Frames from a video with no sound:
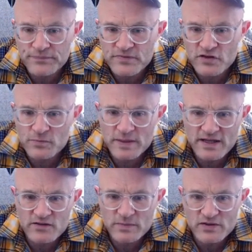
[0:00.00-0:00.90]
just
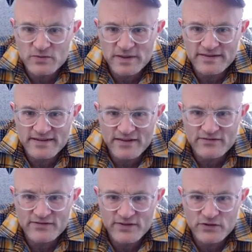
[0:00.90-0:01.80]
because bishop e7
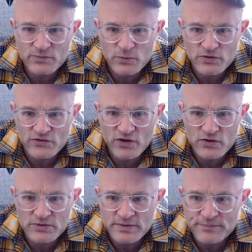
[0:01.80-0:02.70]
feels more
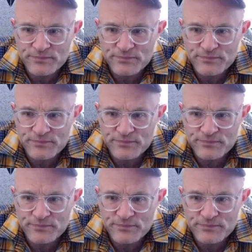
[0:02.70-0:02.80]
solid.